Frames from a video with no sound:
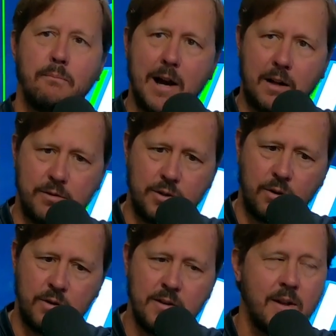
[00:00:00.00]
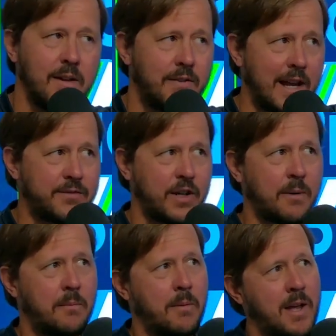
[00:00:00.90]
Michael Jordan. Thanks for
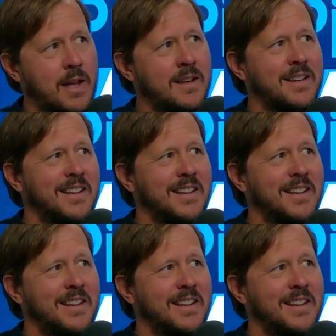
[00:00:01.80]
coming, my man.